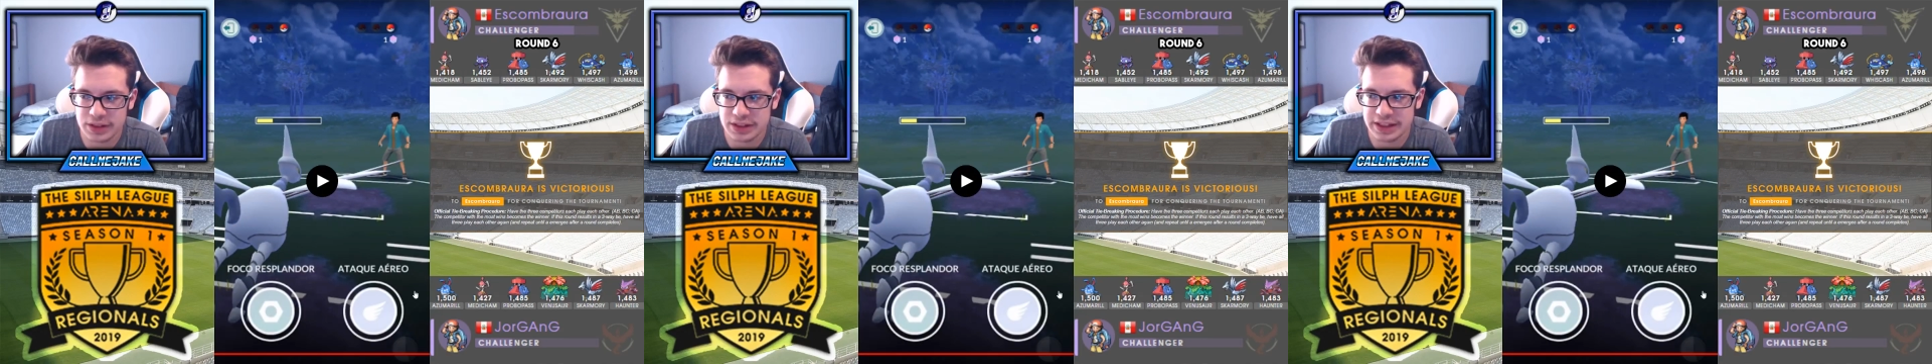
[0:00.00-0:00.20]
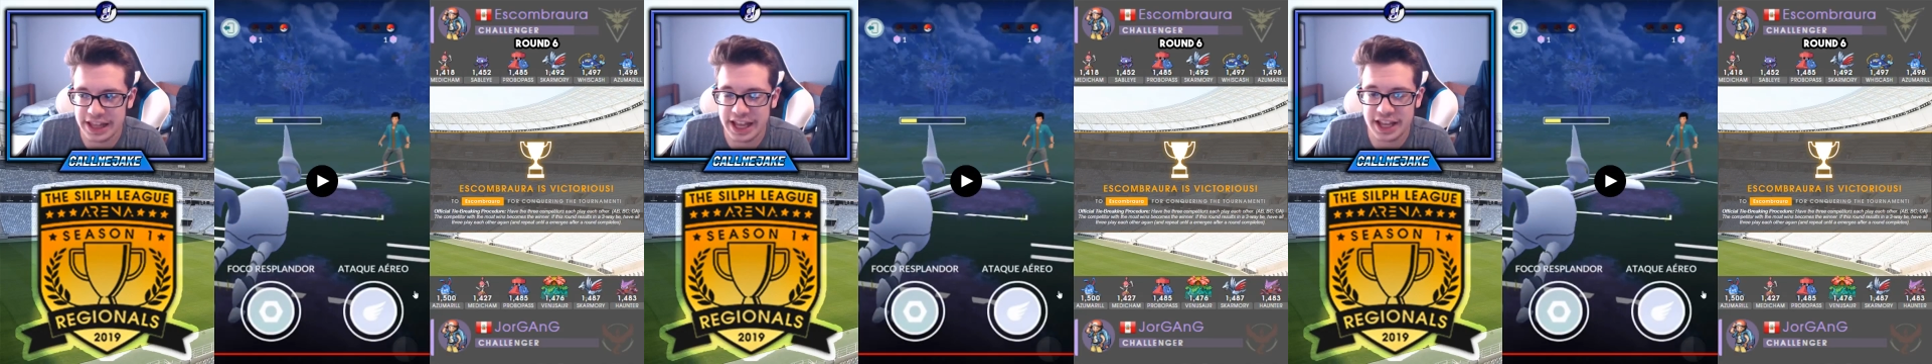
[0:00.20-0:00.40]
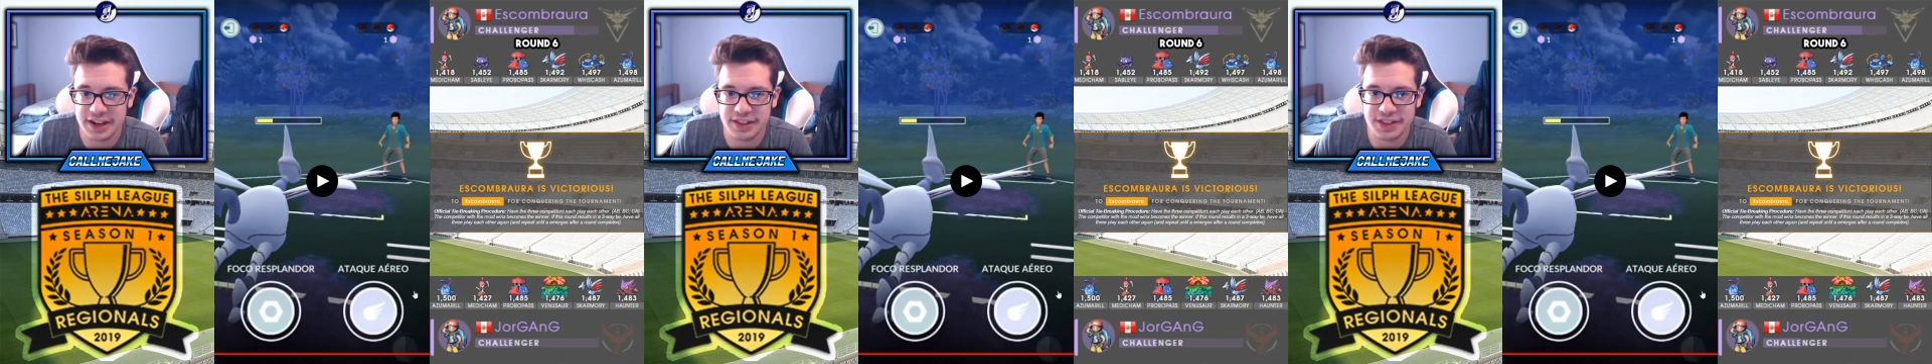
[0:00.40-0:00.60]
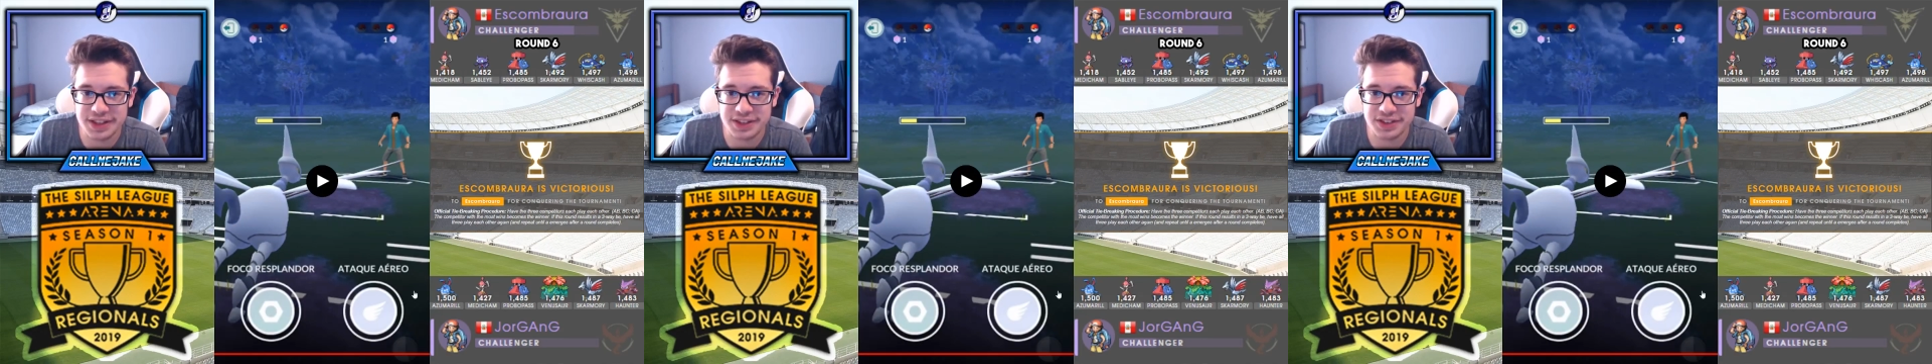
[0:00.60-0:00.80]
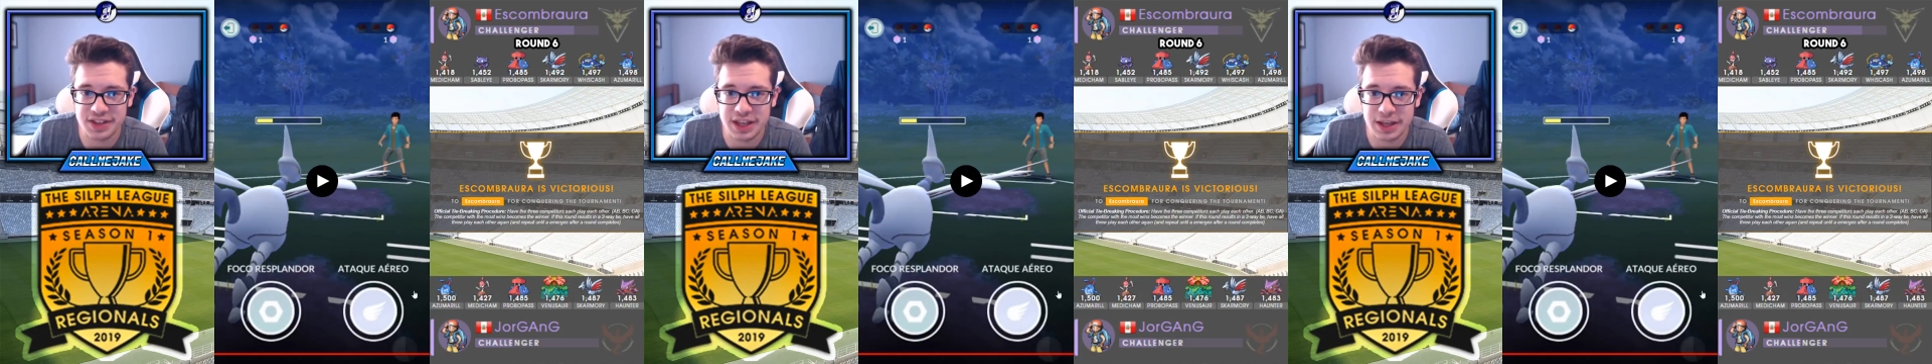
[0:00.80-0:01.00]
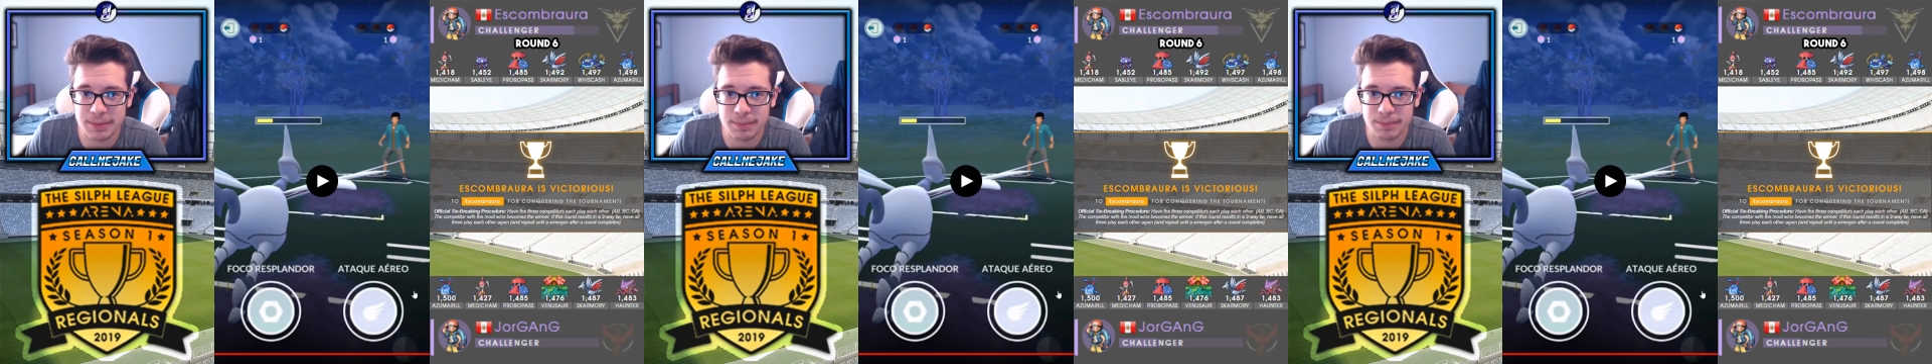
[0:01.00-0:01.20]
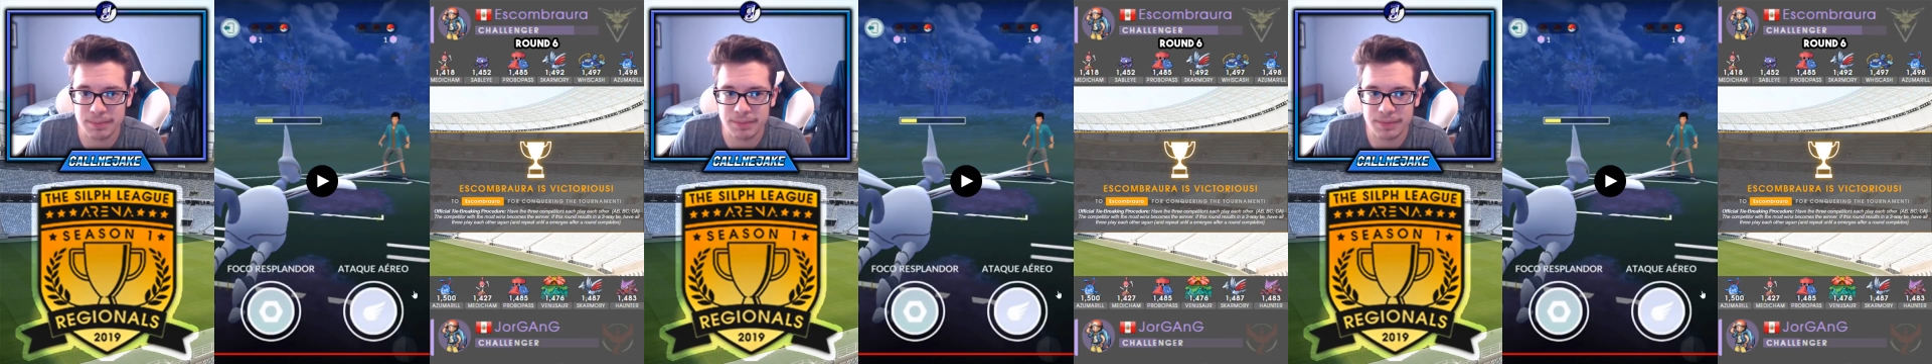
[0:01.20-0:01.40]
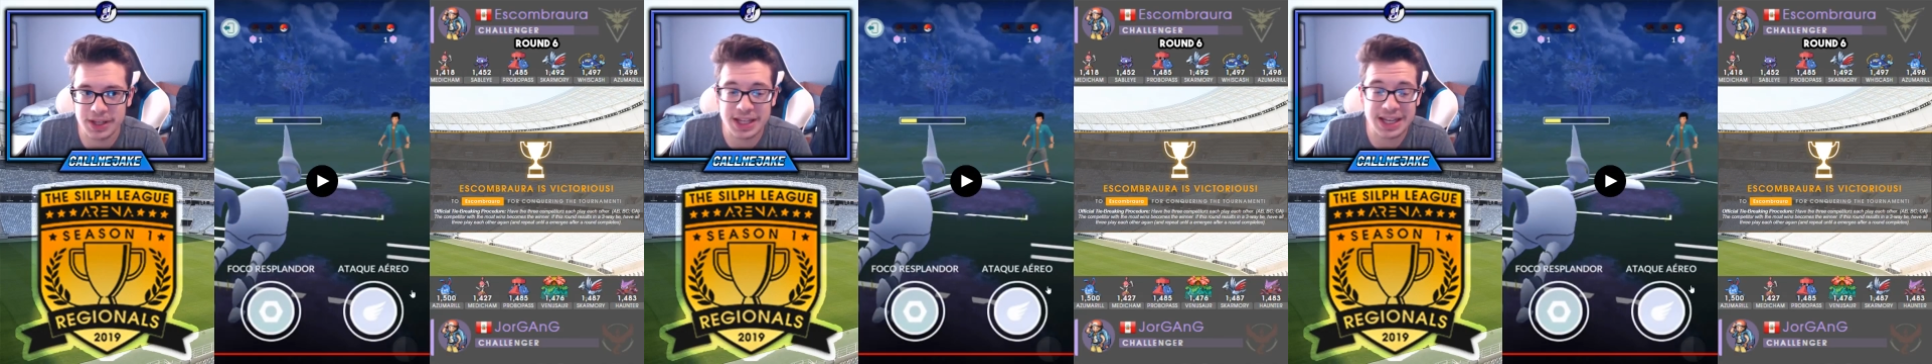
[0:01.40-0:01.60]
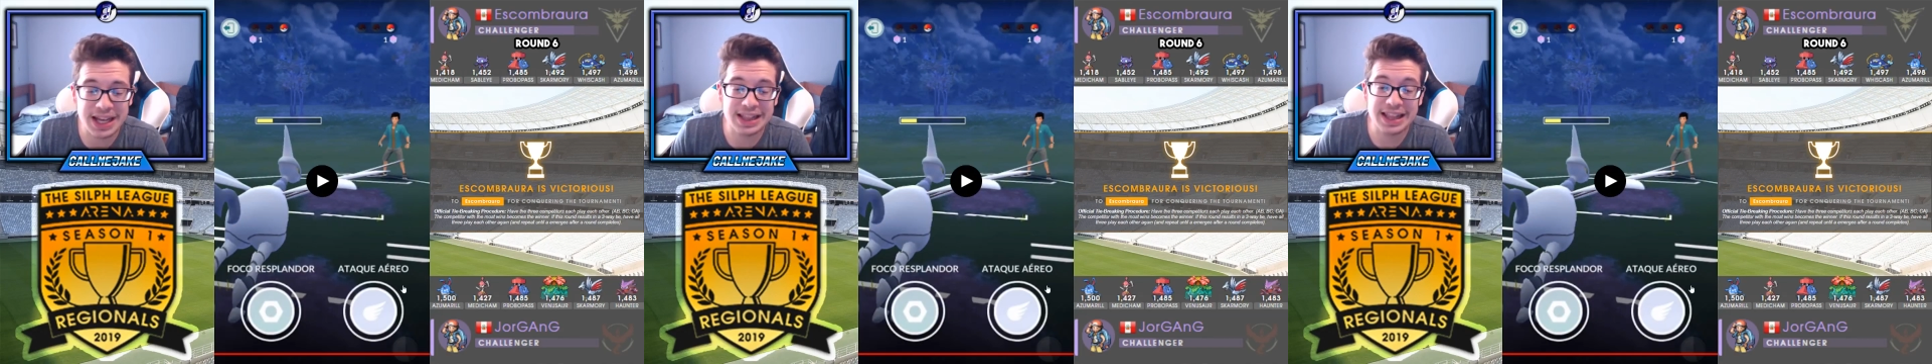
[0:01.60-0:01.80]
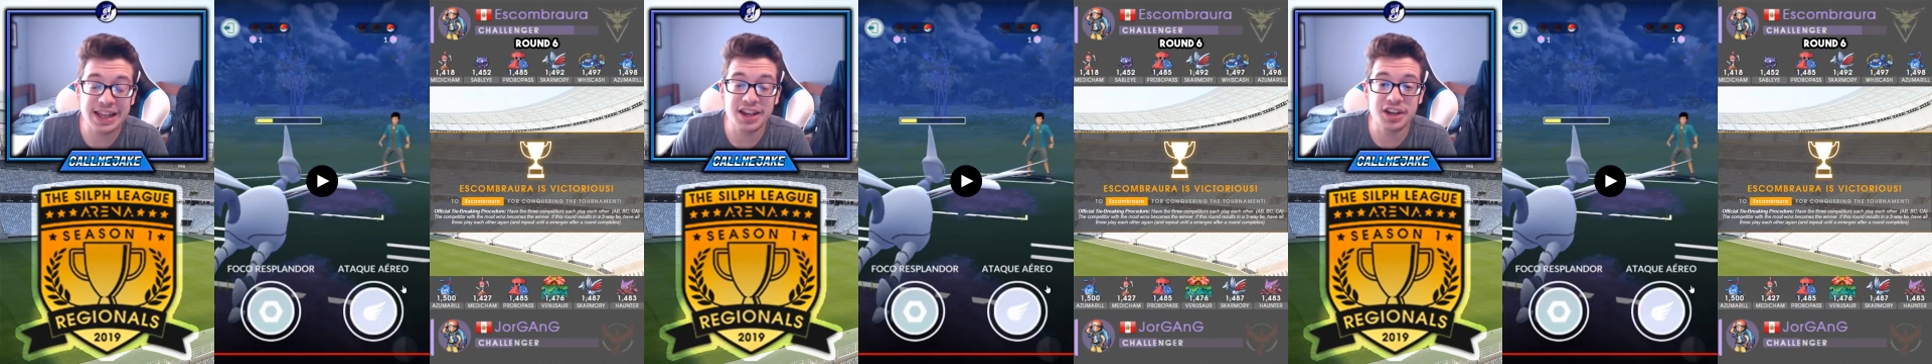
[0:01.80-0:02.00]
led
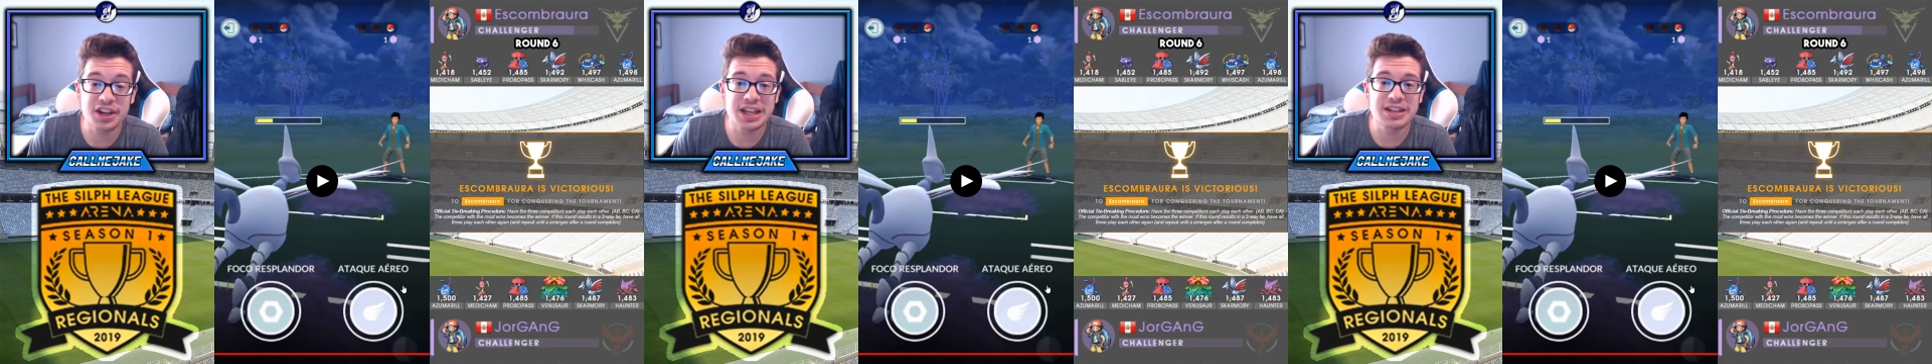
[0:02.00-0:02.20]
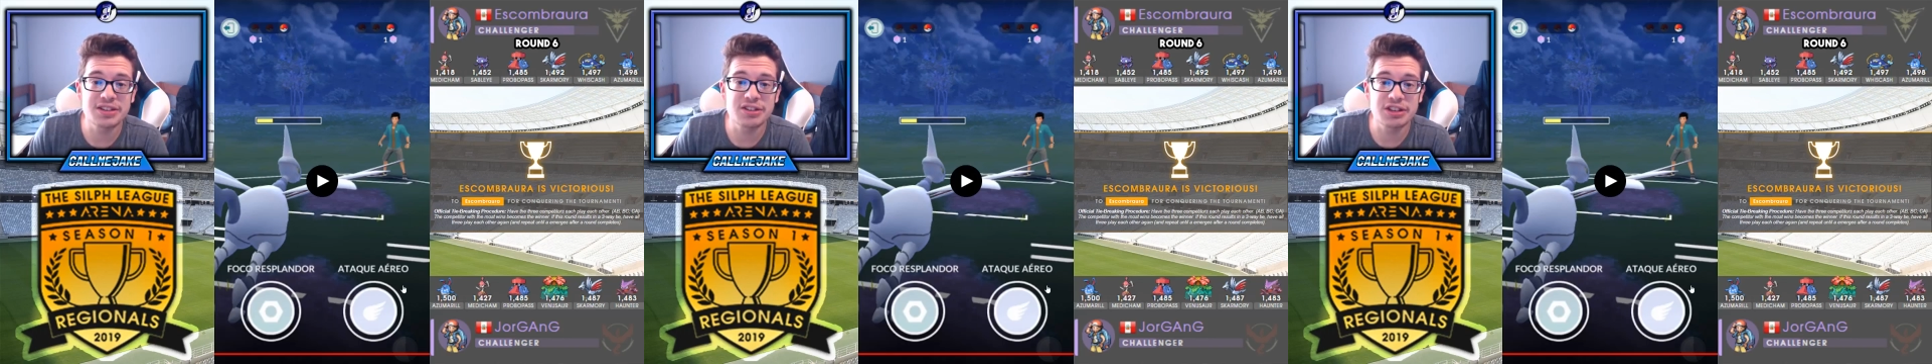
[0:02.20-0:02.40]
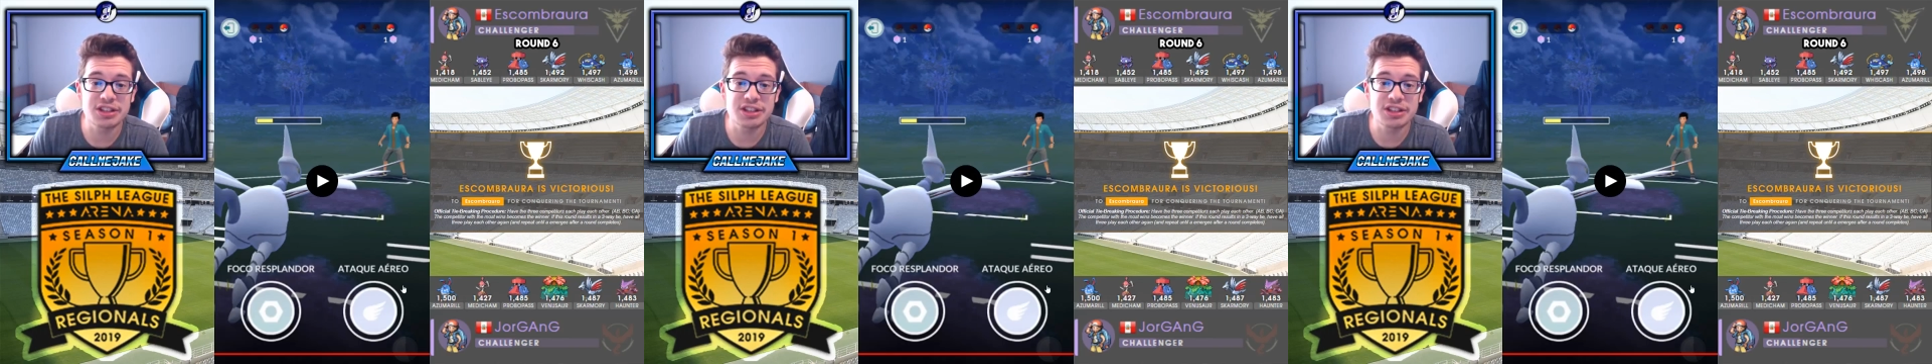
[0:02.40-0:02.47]
into